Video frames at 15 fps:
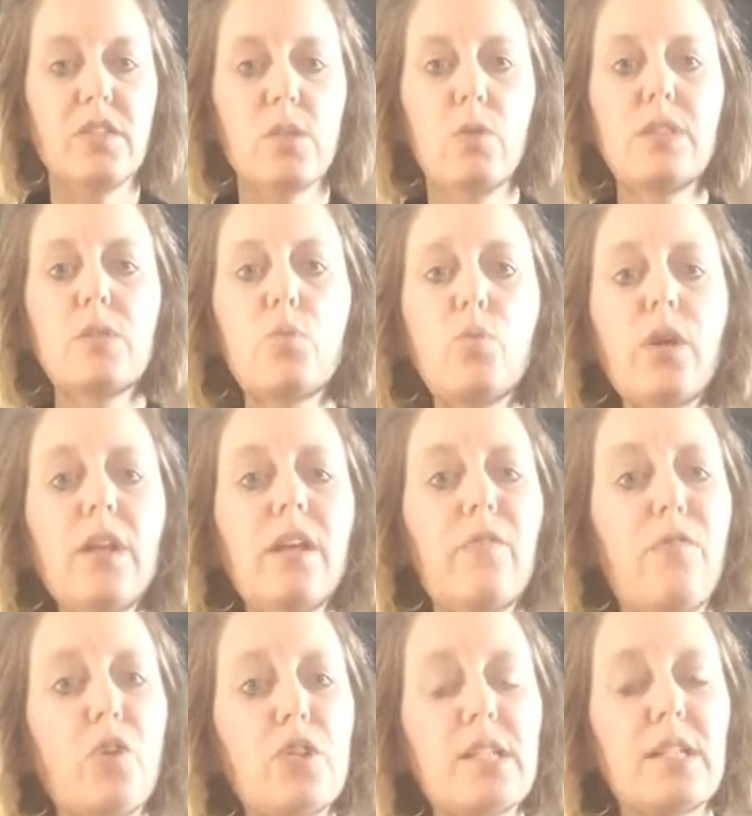So it's really
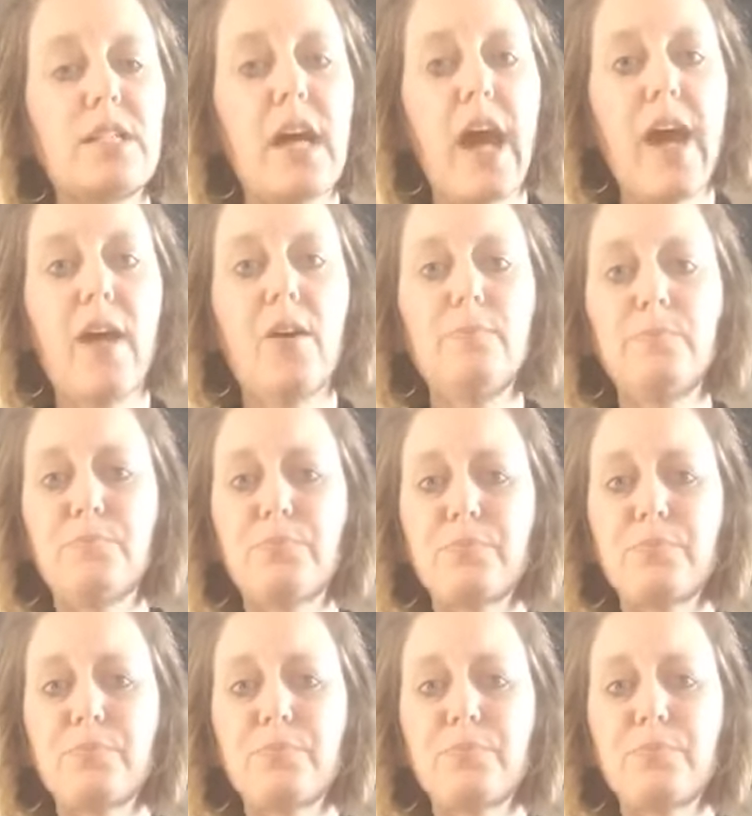versatile,